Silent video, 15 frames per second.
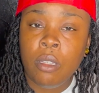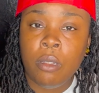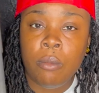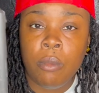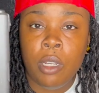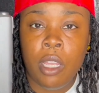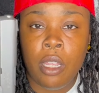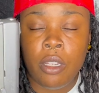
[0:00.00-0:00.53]

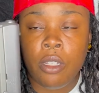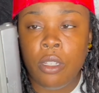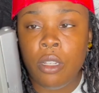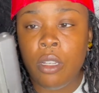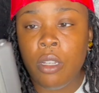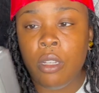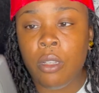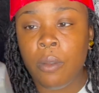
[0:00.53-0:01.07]
Not
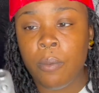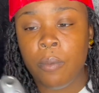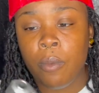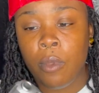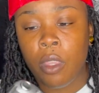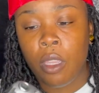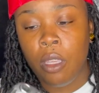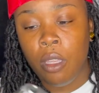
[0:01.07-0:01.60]
sure.
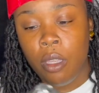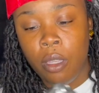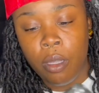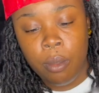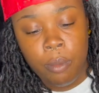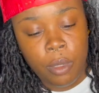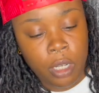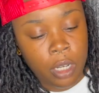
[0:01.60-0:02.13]

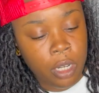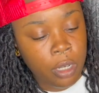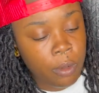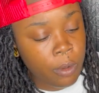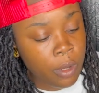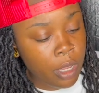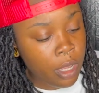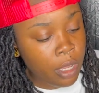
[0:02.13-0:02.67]
But
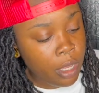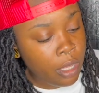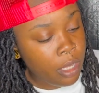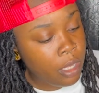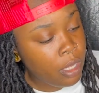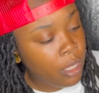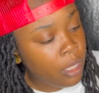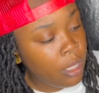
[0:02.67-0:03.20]
anyway,
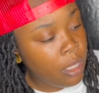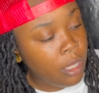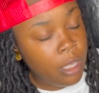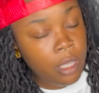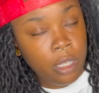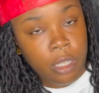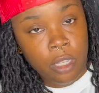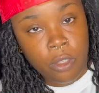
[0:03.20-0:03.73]

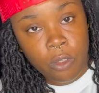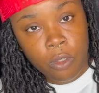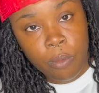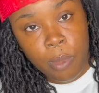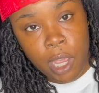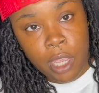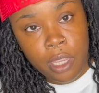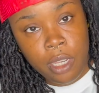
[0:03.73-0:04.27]
this was
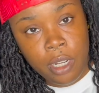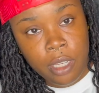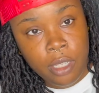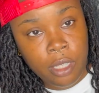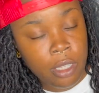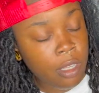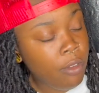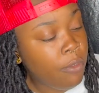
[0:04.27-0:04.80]
my
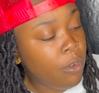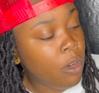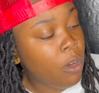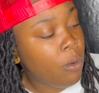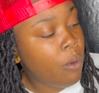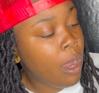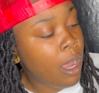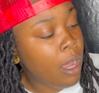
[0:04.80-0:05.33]
EDC for a
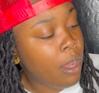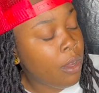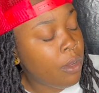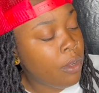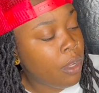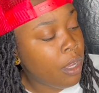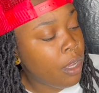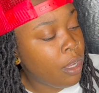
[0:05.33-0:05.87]

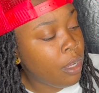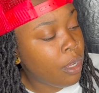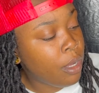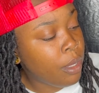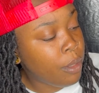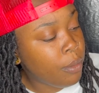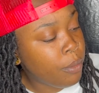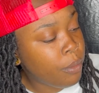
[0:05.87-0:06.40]

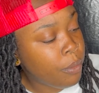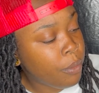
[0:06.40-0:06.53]
while.